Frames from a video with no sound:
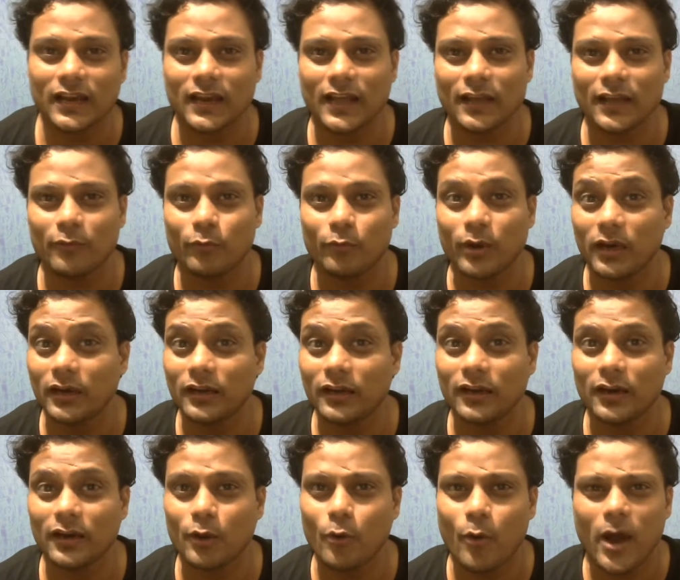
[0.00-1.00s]
I
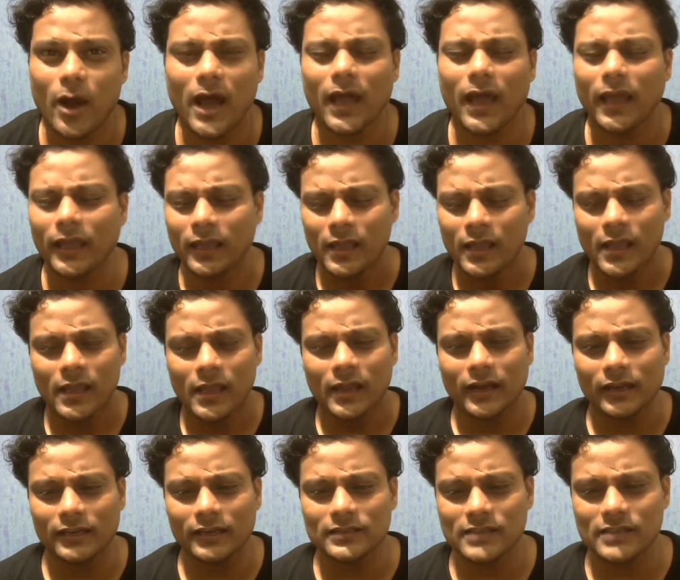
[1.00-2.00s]
wondered why
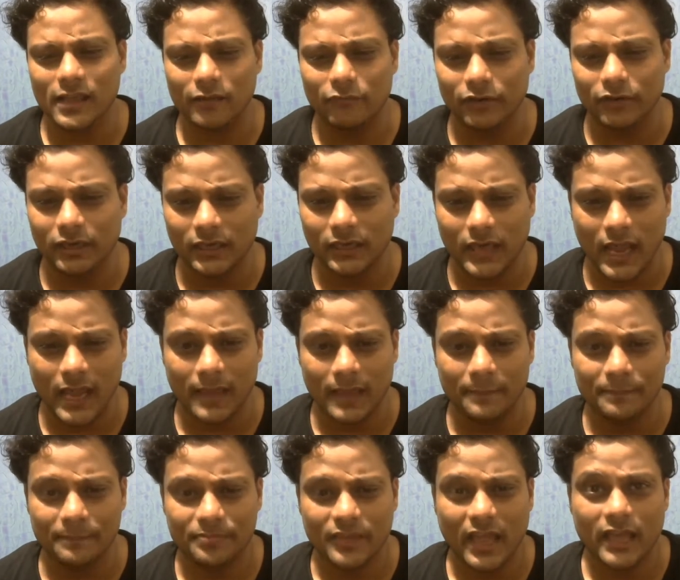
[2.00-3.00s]
it is every
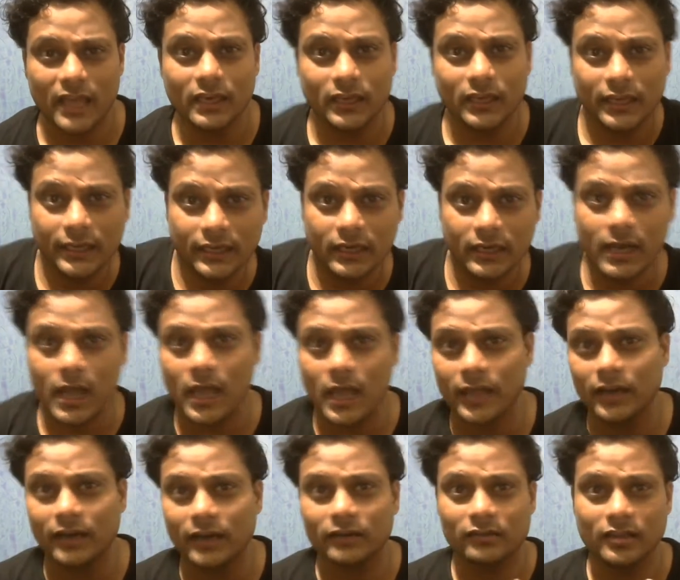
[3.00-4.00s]
time an
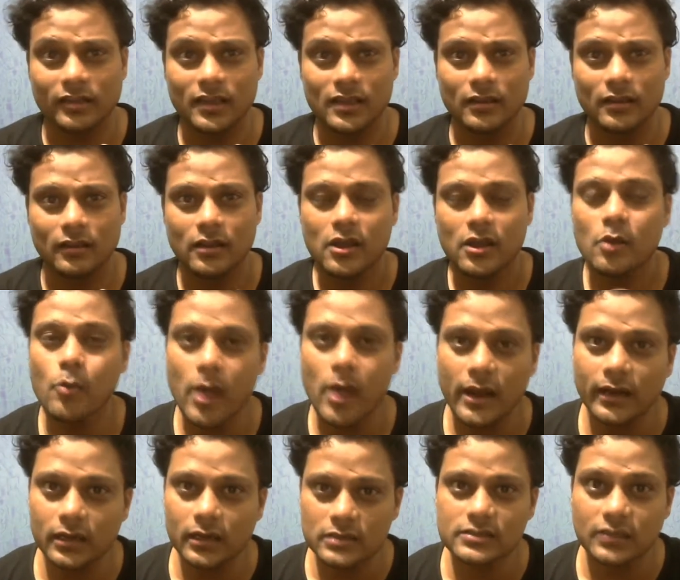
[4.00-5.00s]
indirect thing.
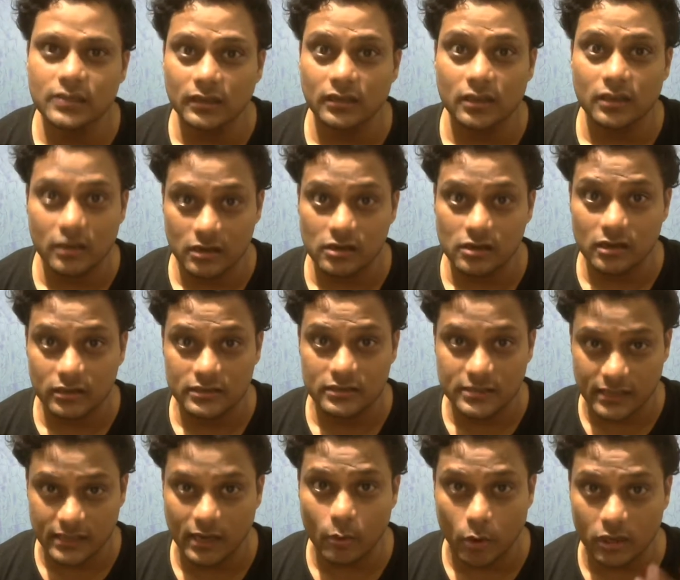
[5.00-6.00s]
Why doesn't the girl
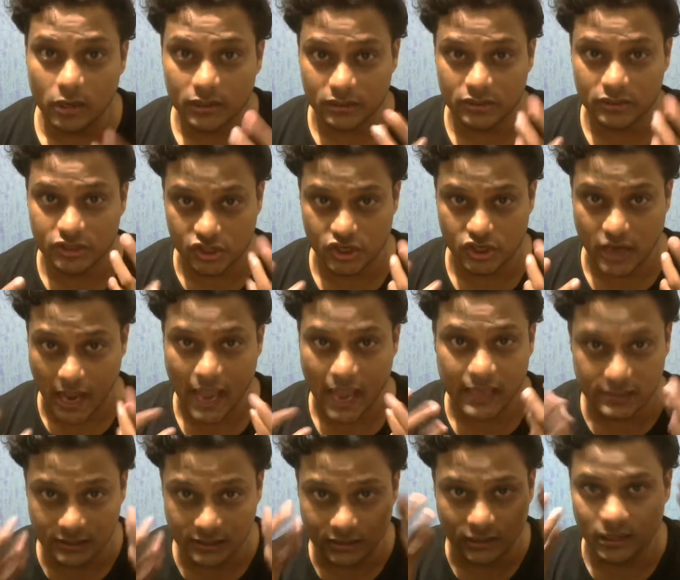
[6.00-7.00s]
say what she
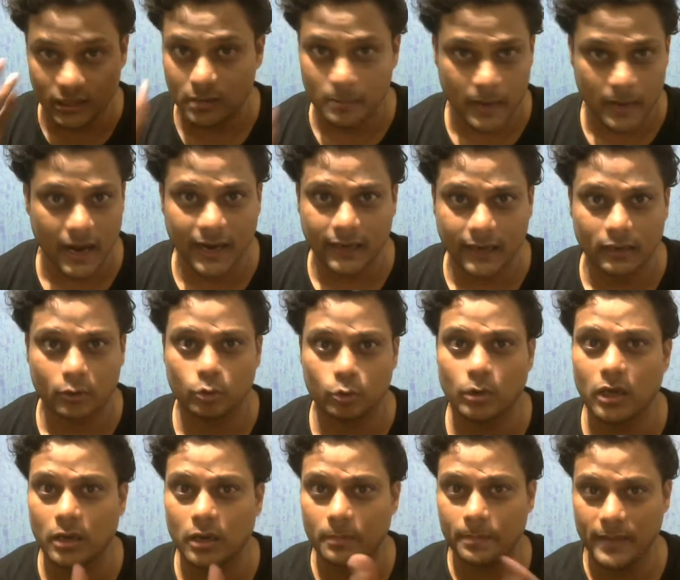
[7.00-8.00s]
has in her mind to
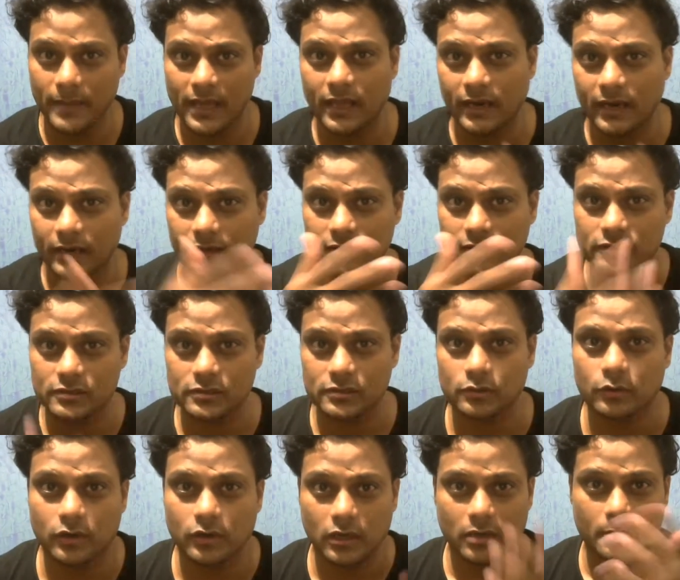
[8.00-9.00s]
her parents,
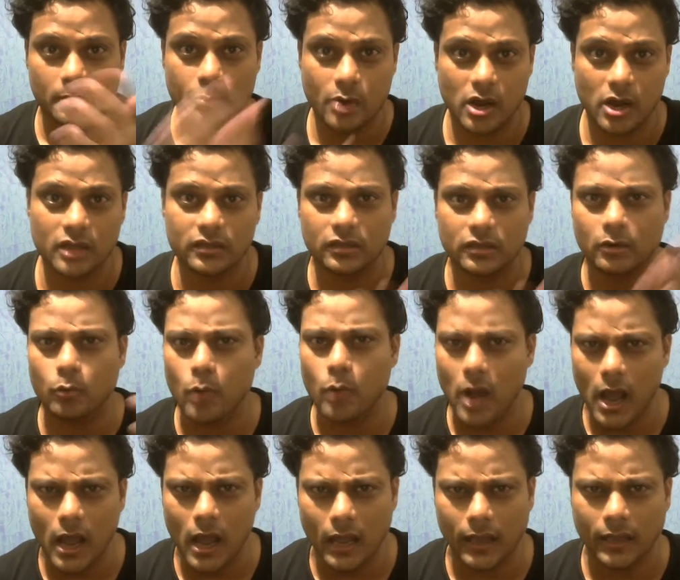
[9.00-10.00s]
to her brother?
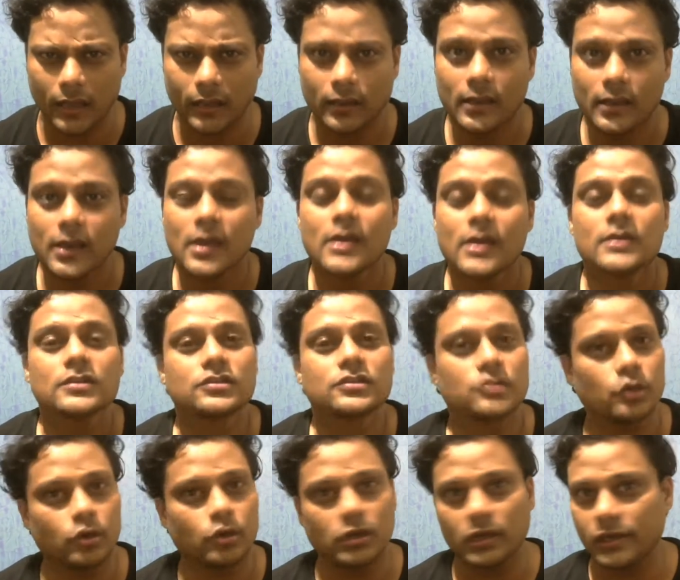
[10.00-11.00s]
Why?
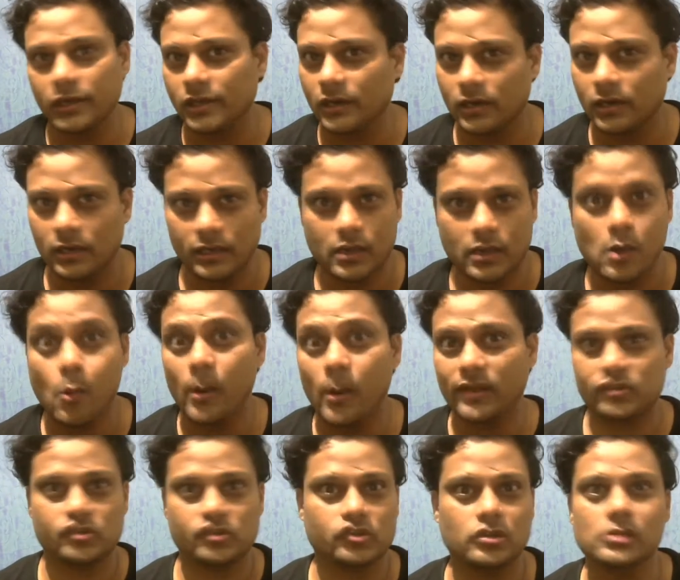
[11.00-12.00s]
So clearly
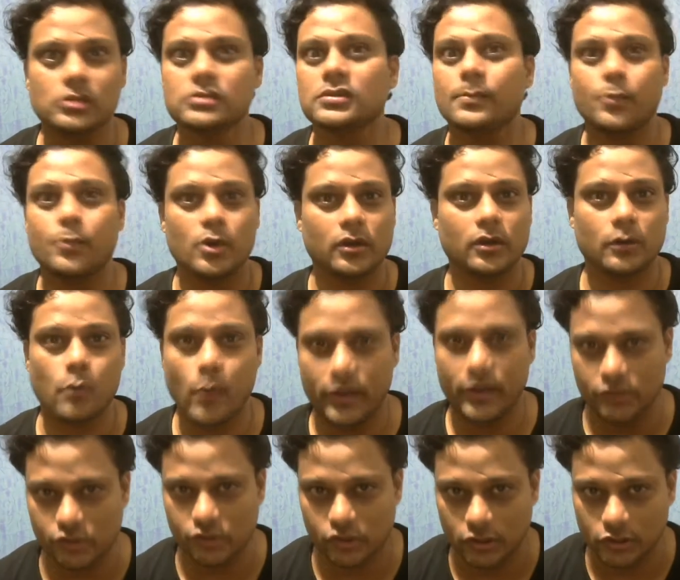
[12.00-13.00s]
questions upon
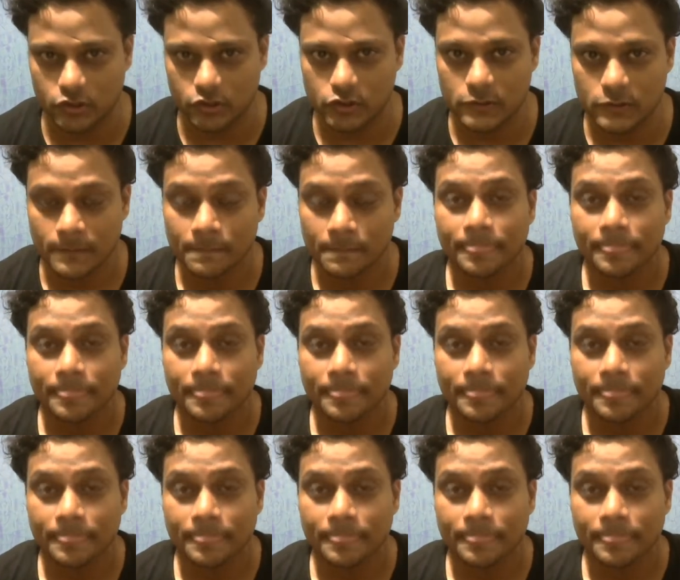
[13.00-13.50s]
questions.